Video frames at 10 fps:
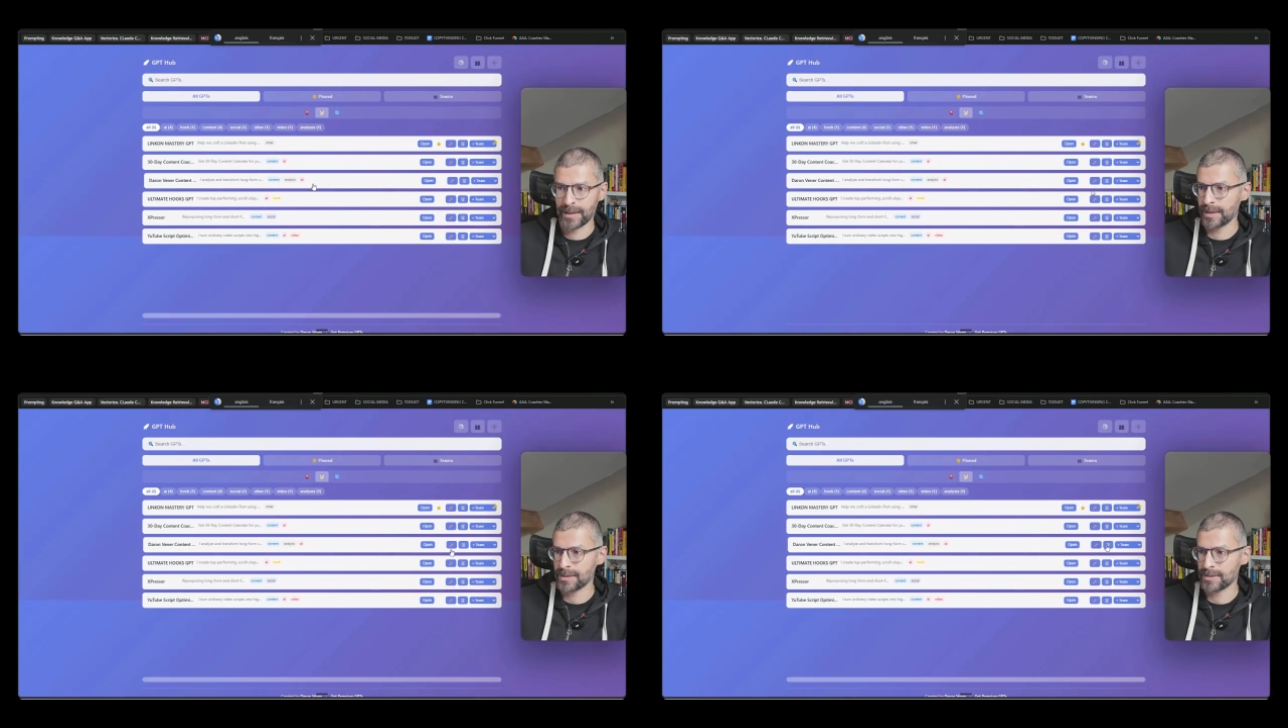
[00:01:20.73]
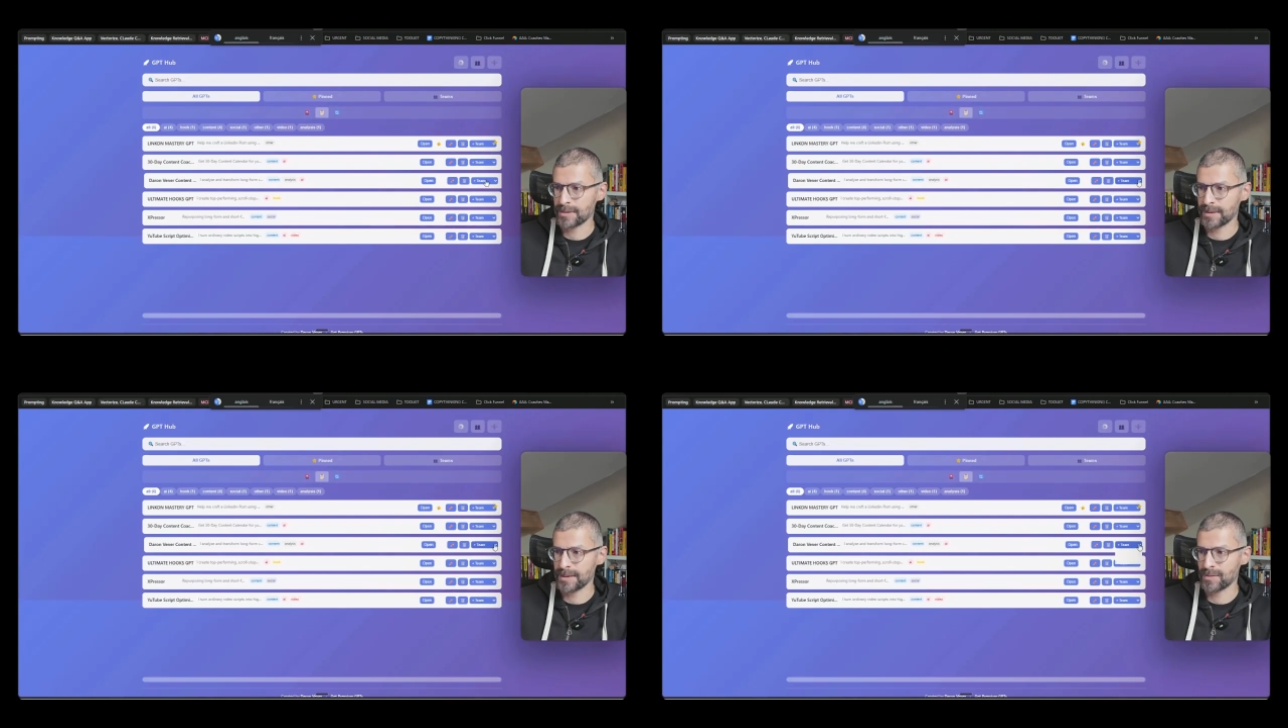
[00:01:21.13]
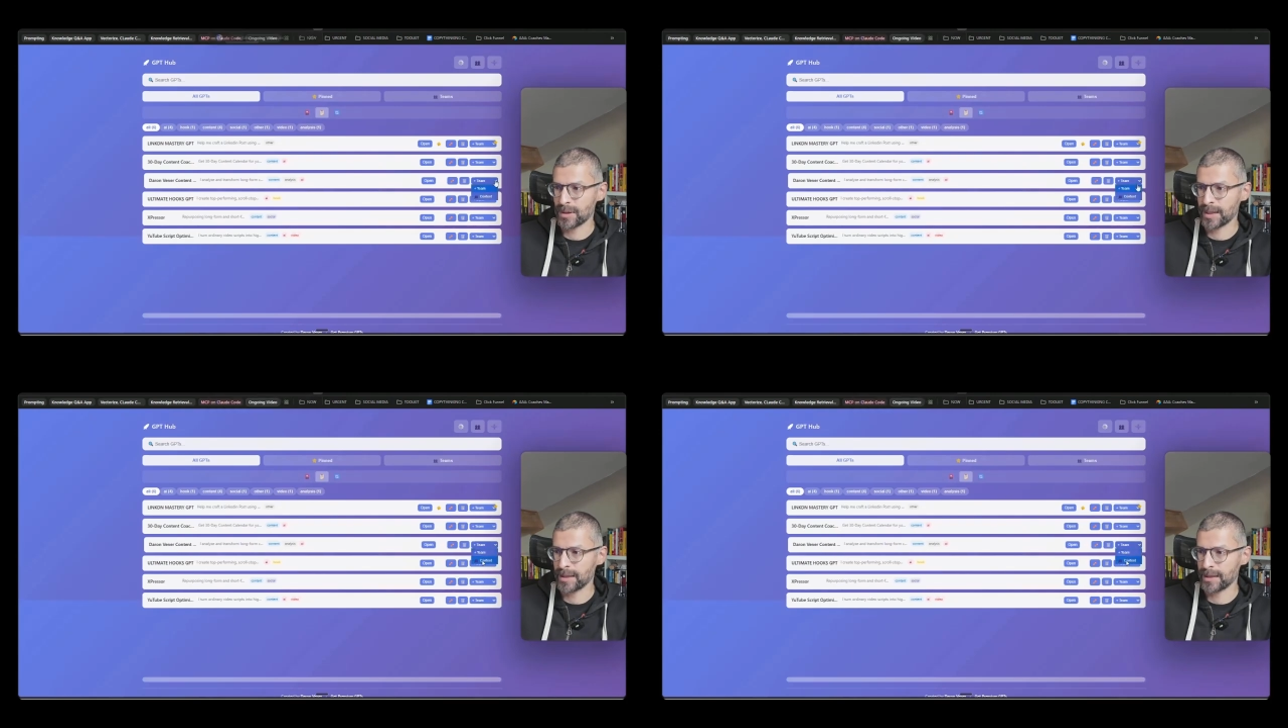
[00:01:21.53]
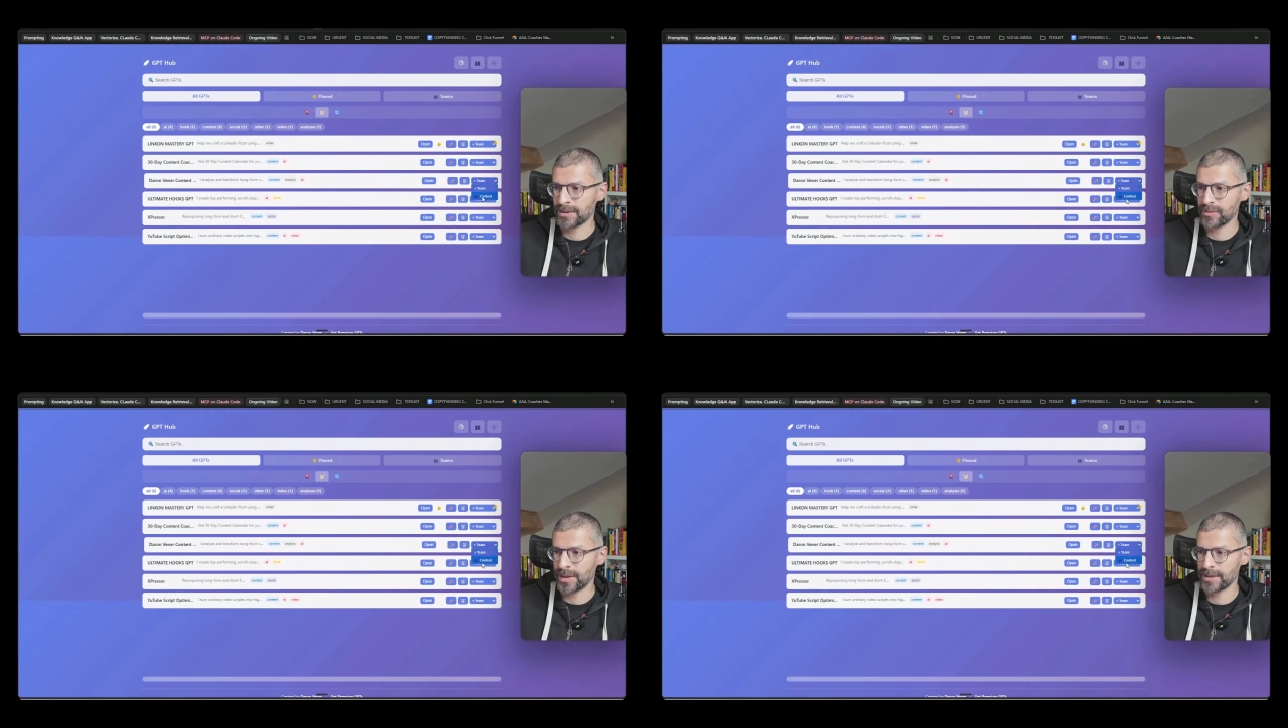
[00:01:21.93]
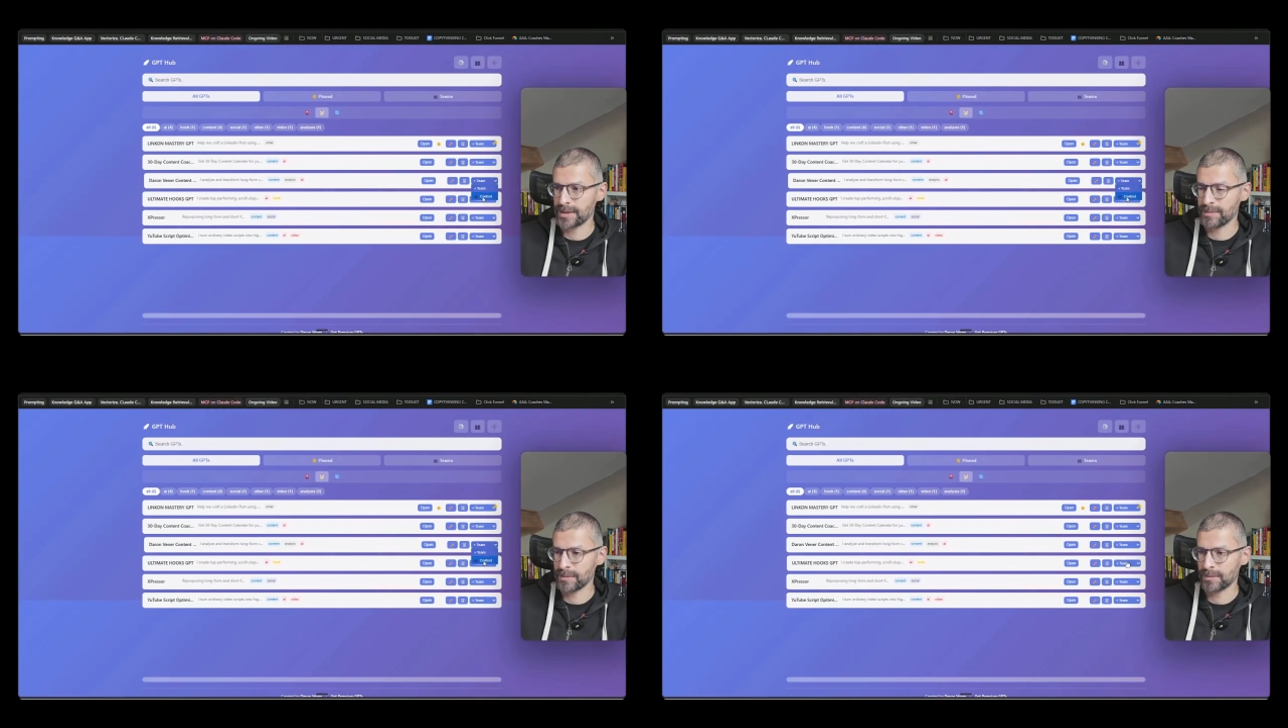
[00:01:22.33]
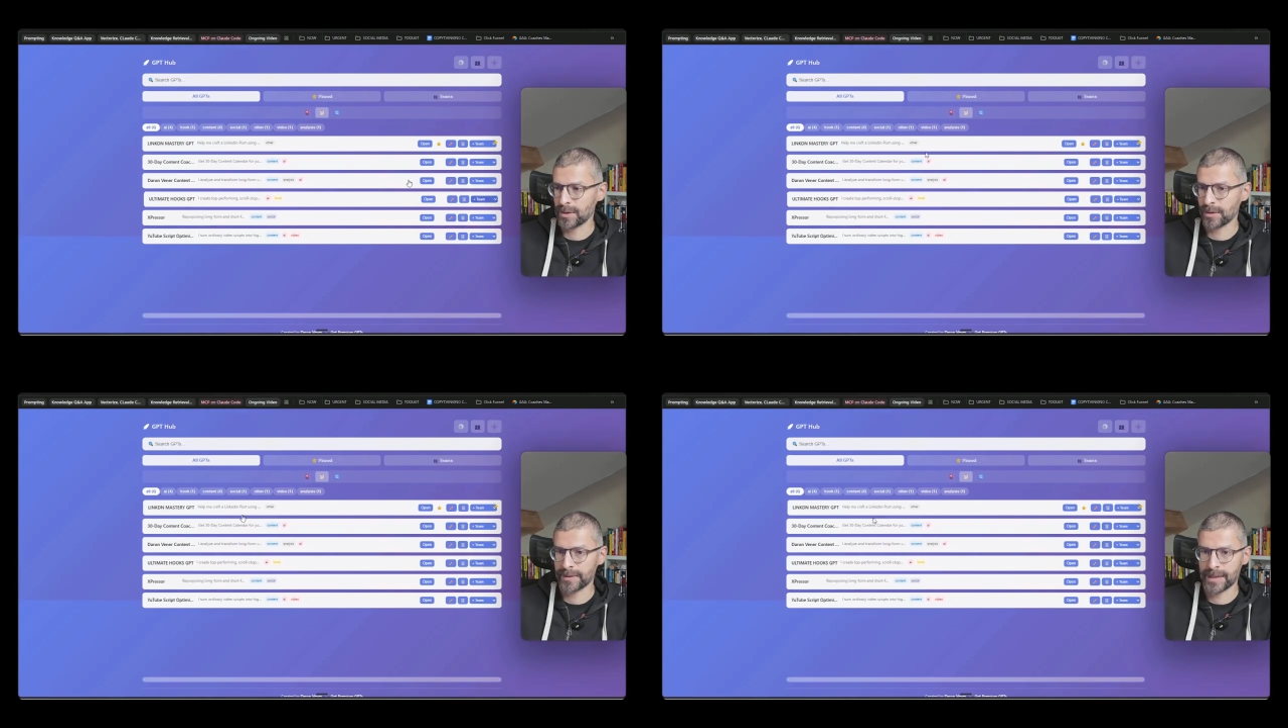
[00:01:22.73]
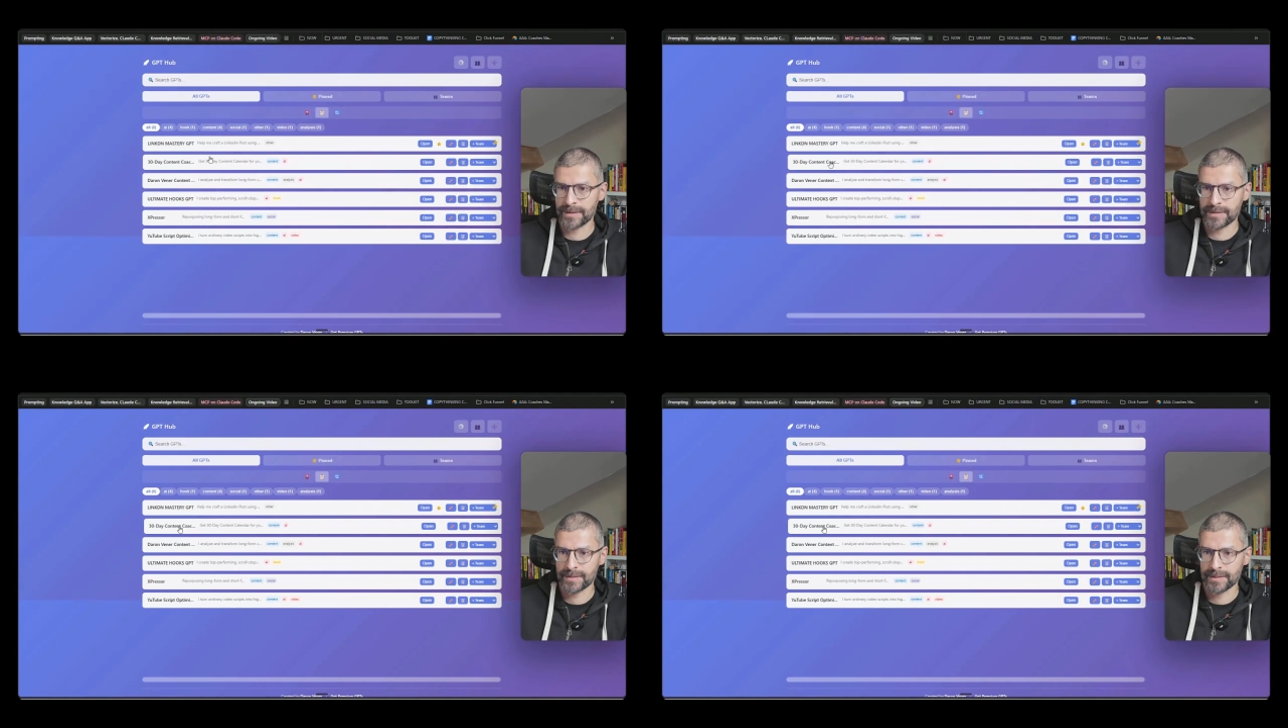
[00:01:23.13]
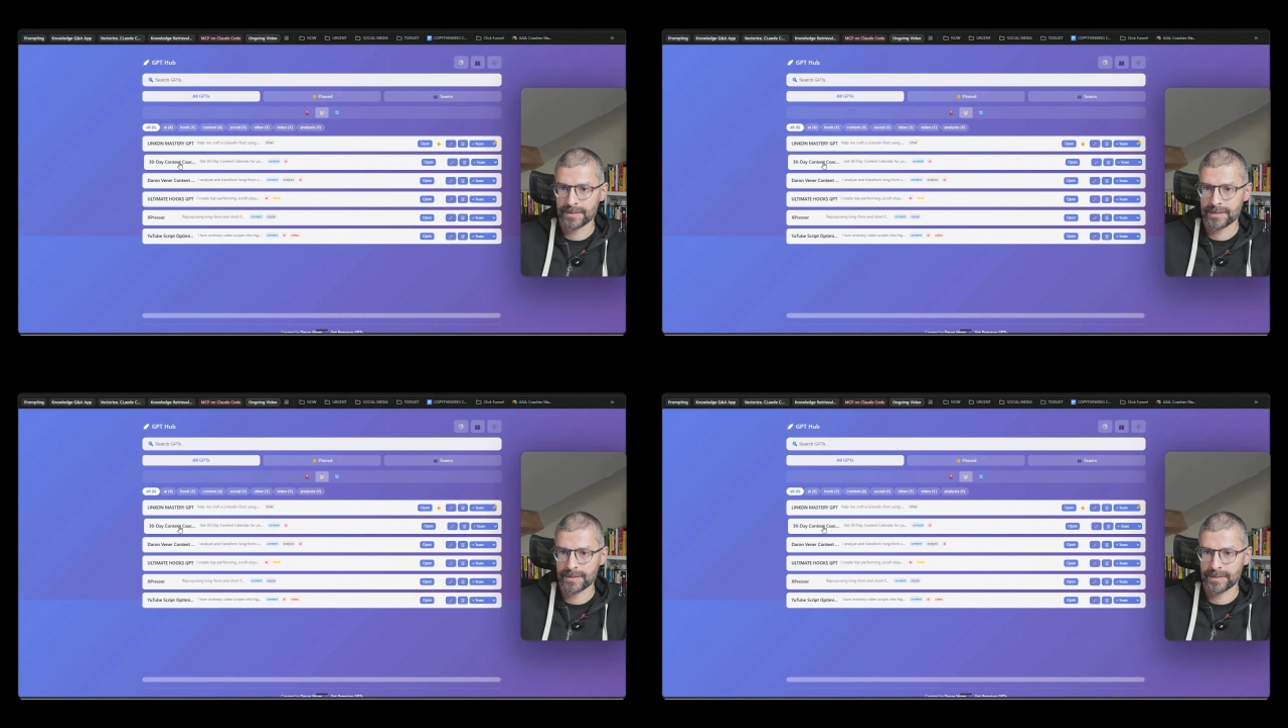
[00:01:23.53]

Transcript: okay, so this one I can add to my team, content.